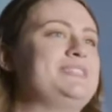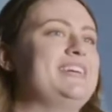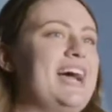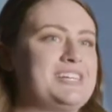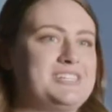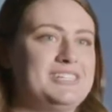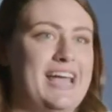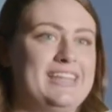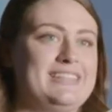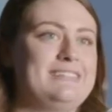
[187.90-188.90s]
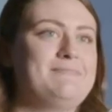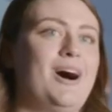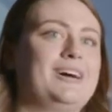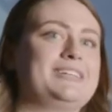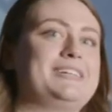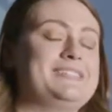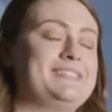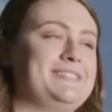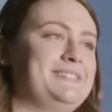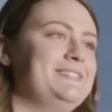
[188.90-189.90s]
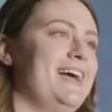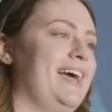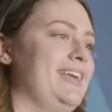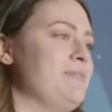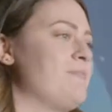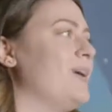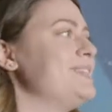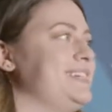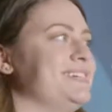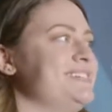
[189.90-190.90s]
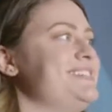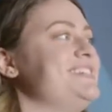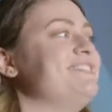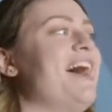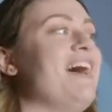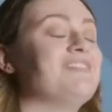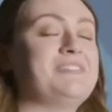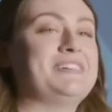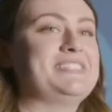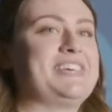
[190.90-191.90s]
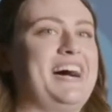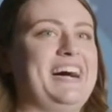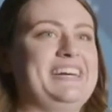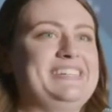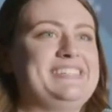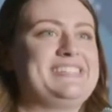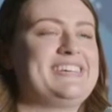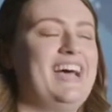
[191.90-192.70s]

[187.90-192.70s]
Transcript: national anthem on kazoo, and it brought tears to everyone's eyes.